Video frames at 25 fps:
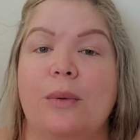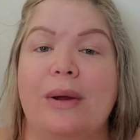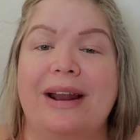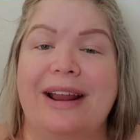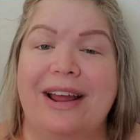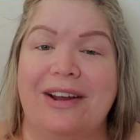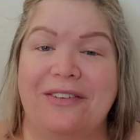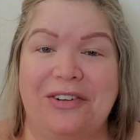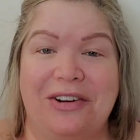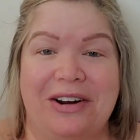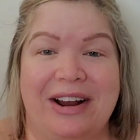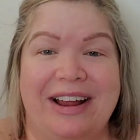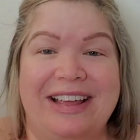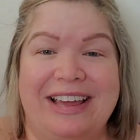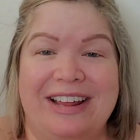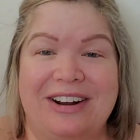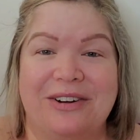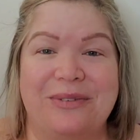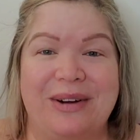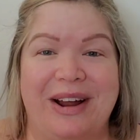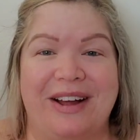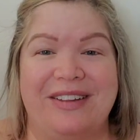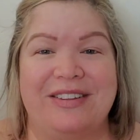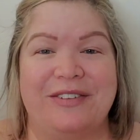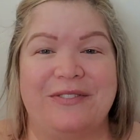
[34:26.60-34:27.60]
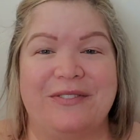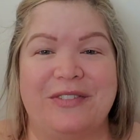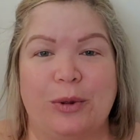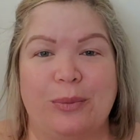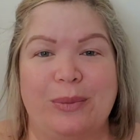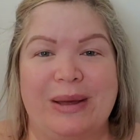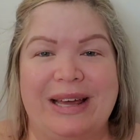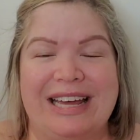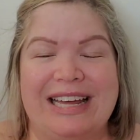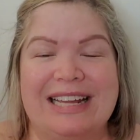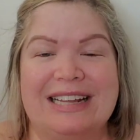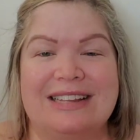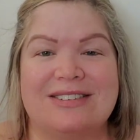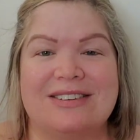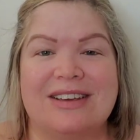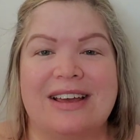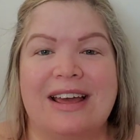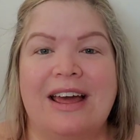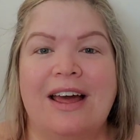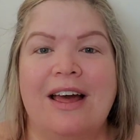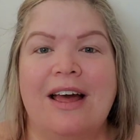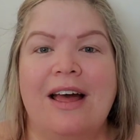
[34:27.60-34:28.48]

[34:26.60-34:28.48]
whenever I get around to filming it.